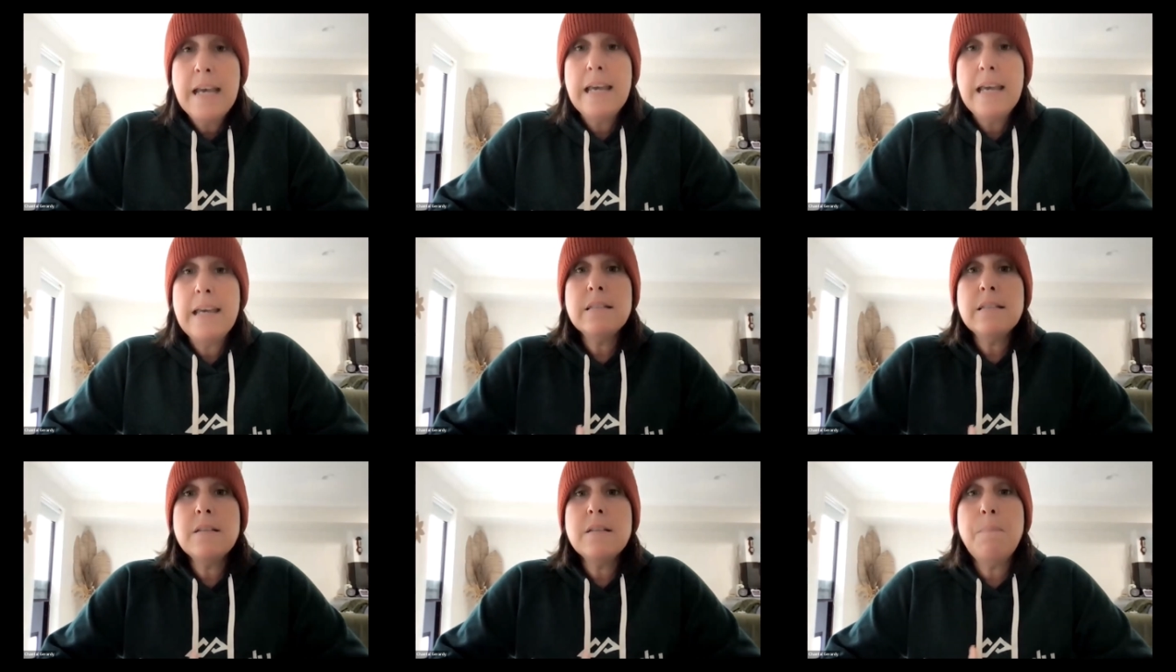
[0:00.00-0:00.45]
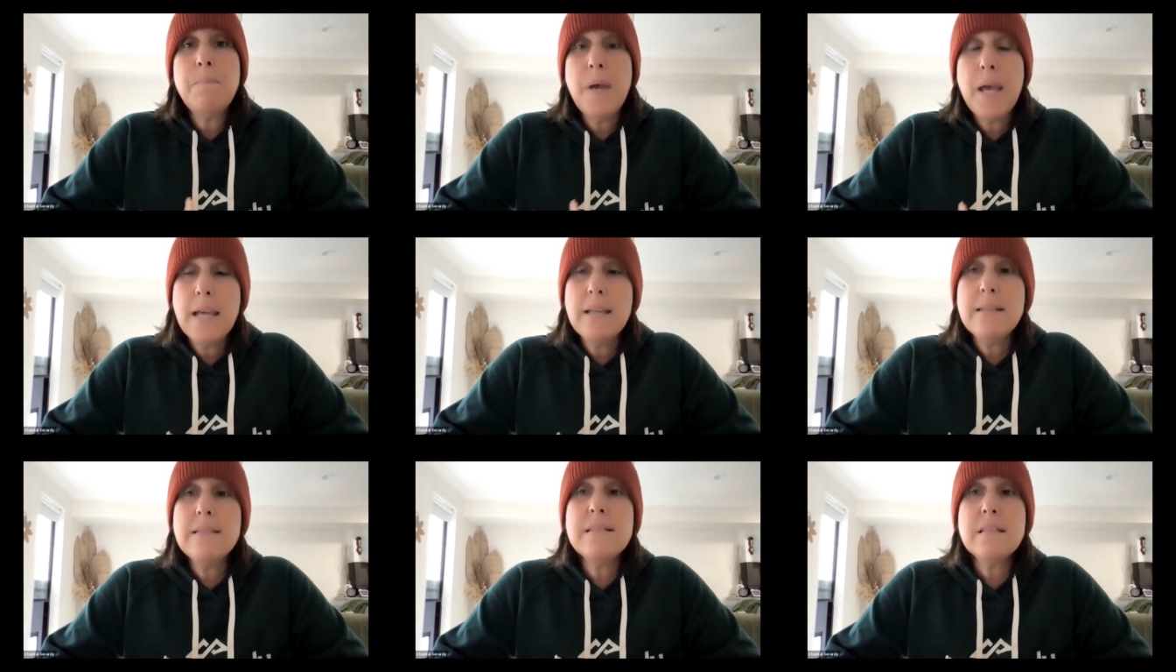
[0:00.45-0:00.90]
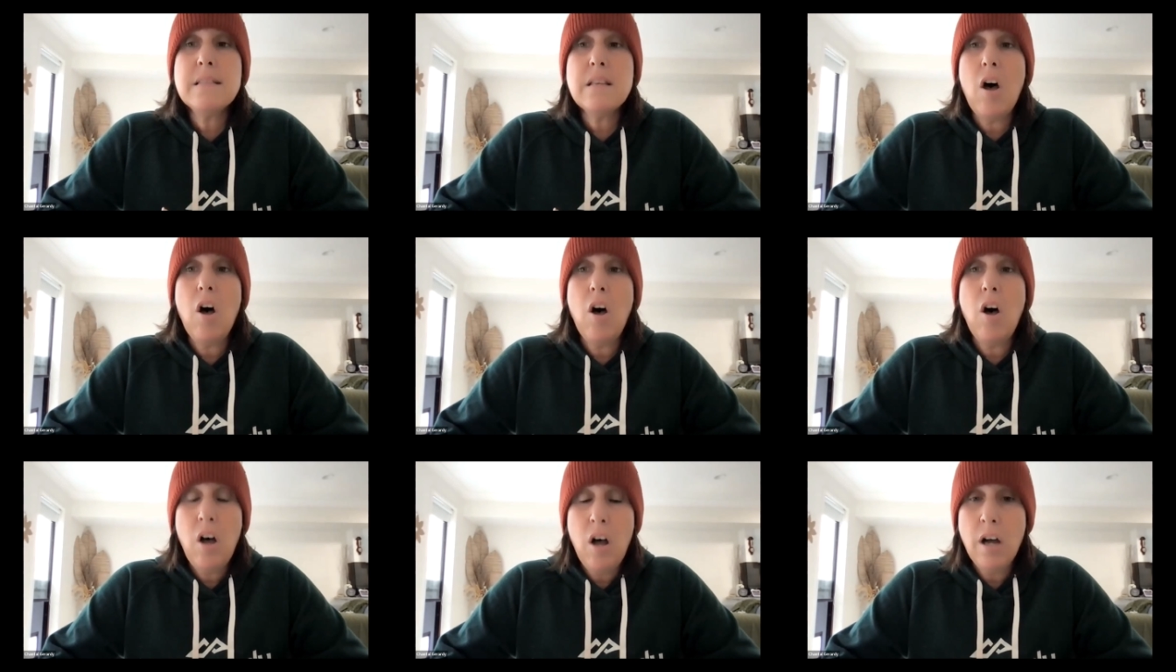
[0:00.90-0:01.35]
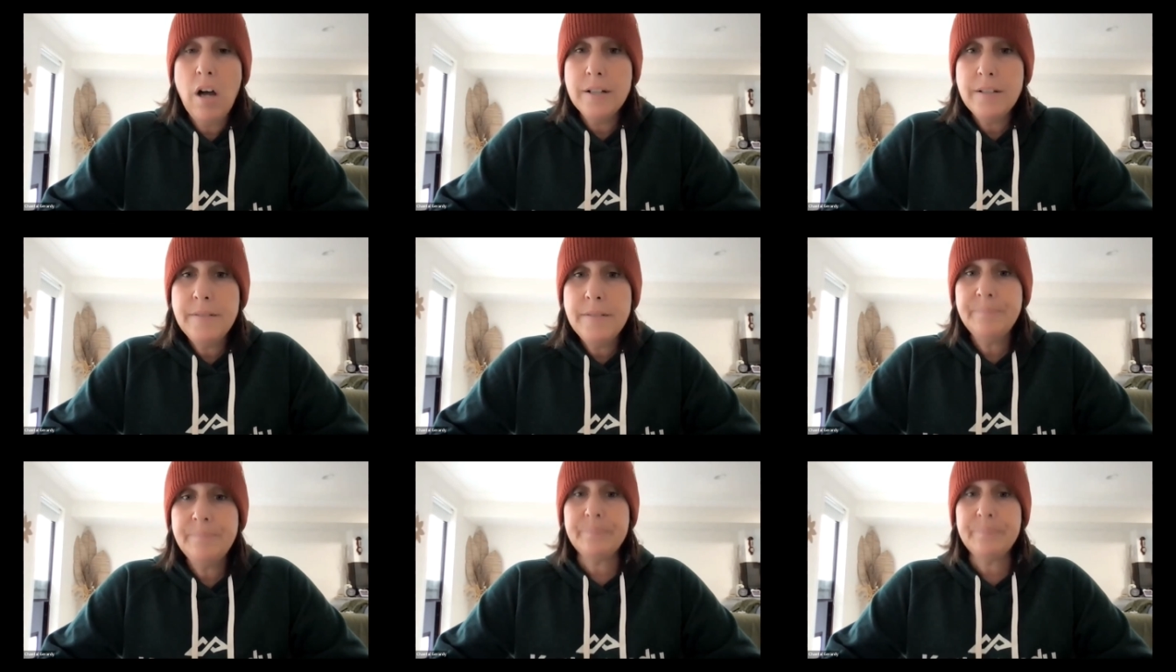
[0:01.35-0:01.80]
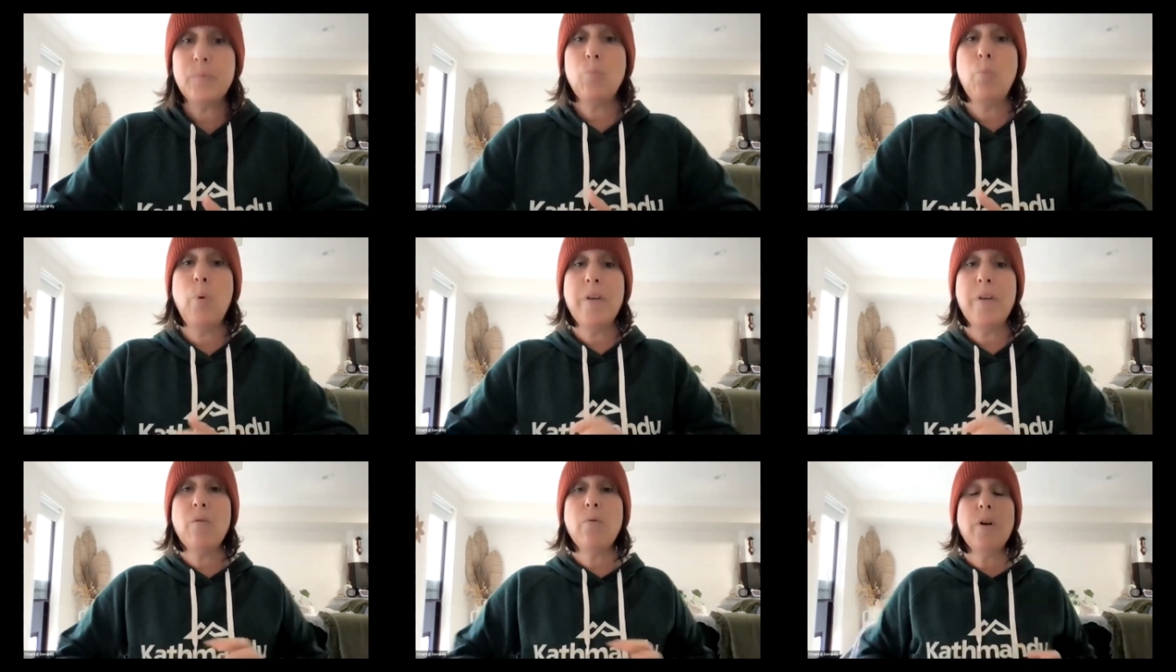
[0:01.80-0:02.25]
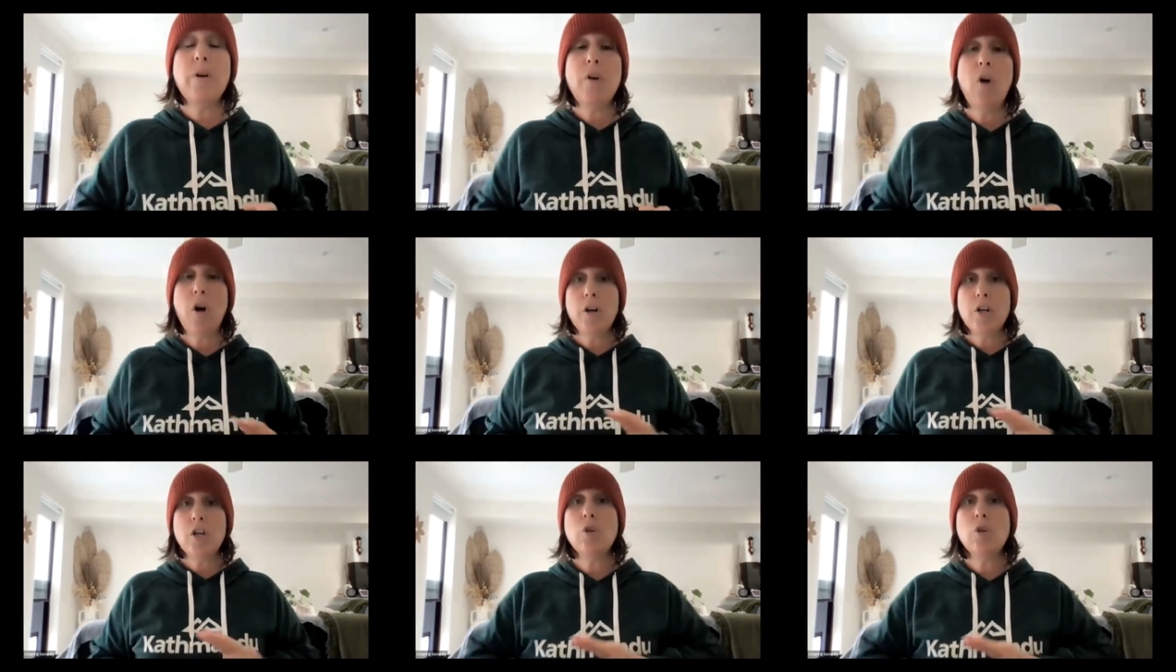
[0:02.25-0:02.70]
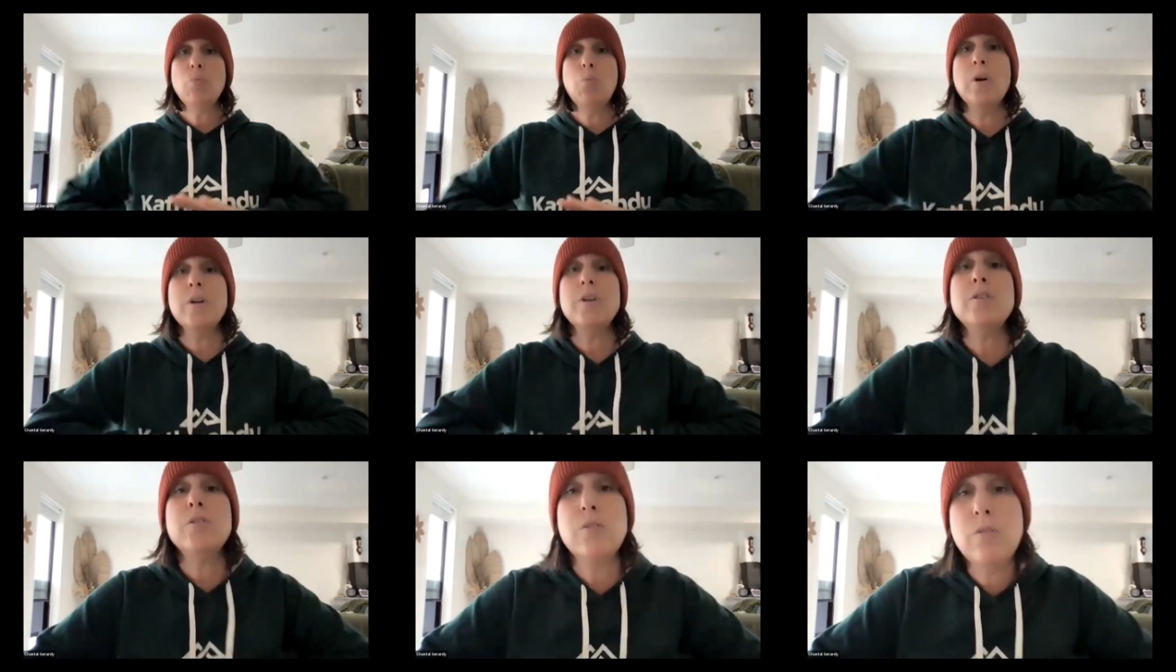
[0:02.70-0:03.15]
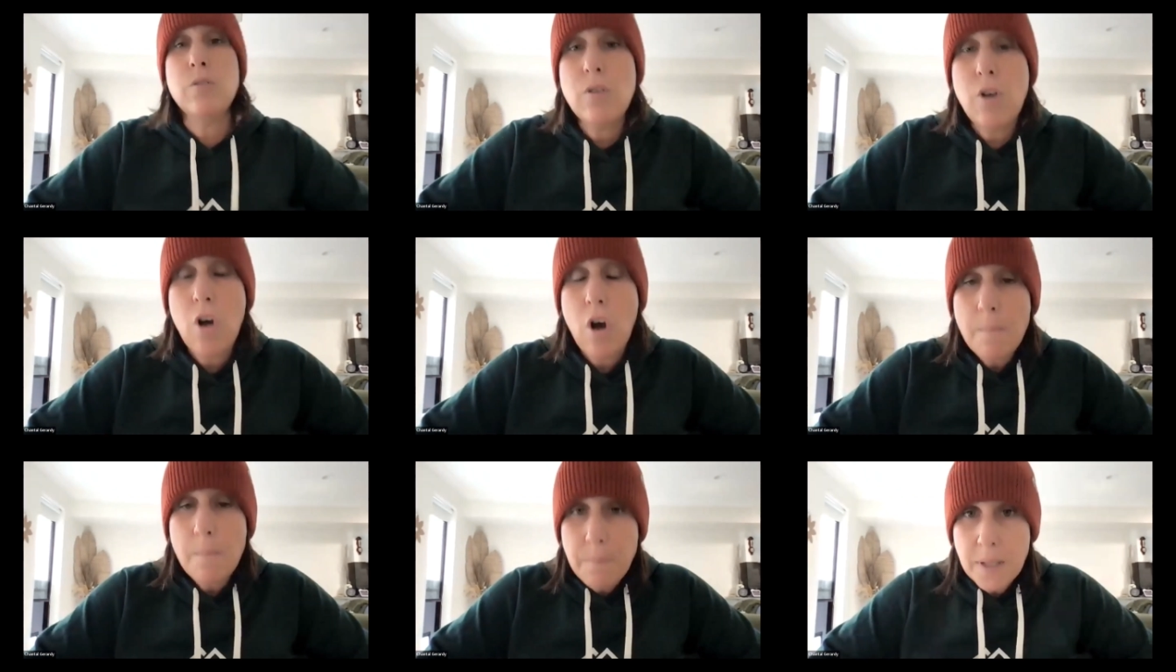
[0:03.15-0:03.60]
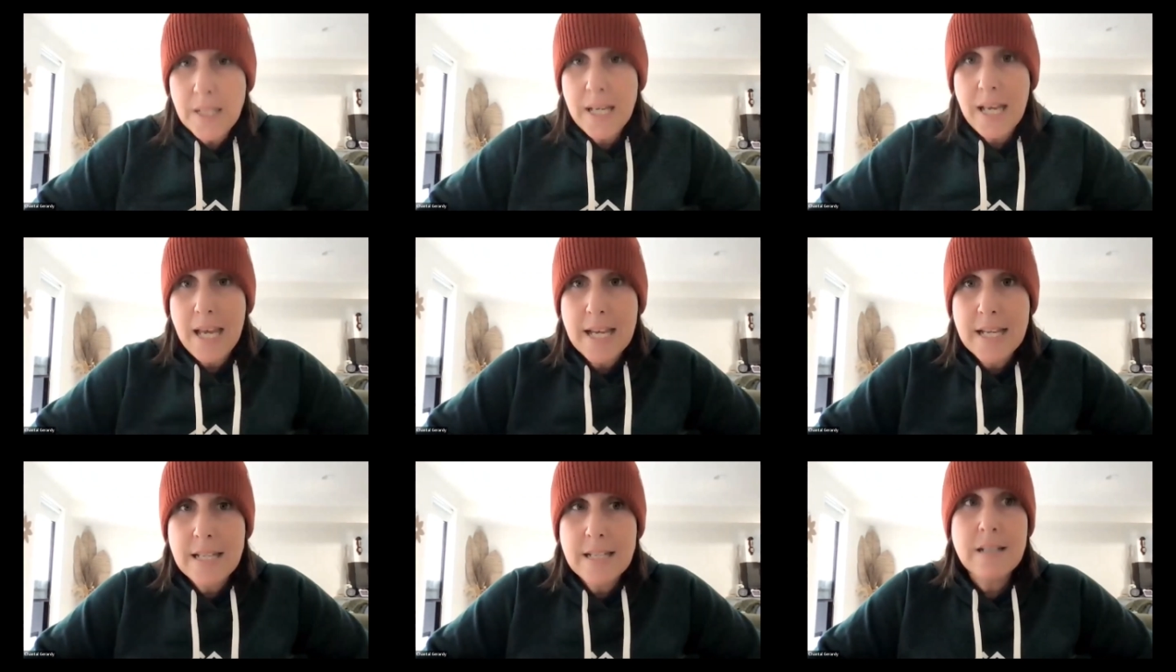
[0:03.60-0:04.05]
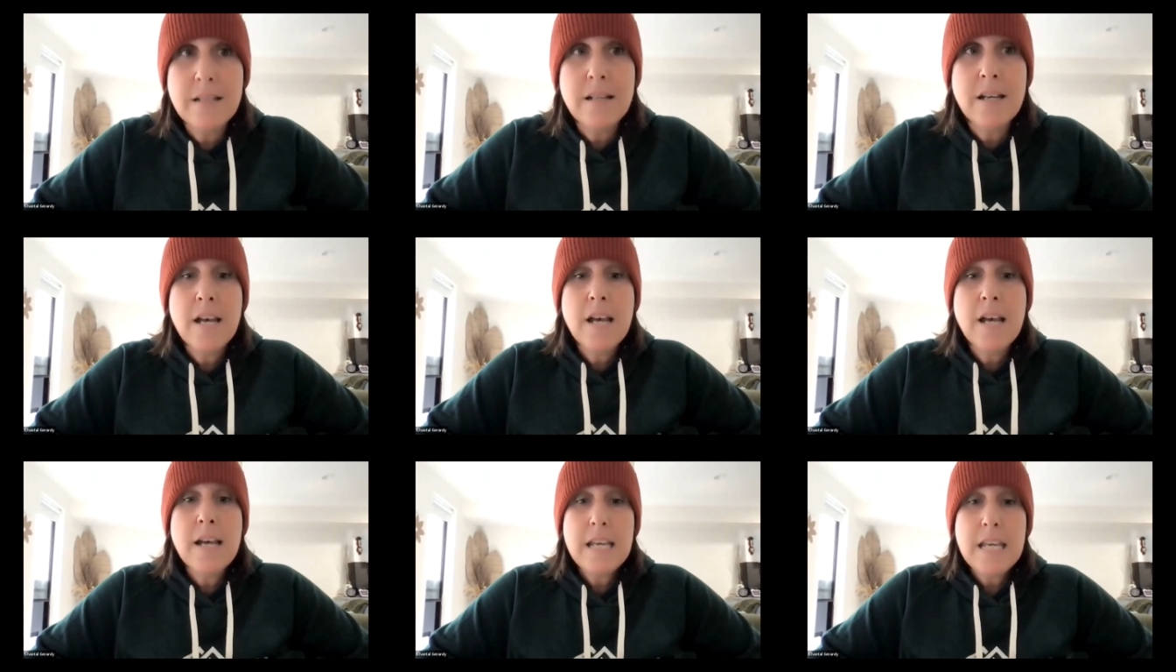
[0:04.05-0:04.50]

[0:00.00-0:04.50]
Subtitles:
It depends on whether or not you want to do complicated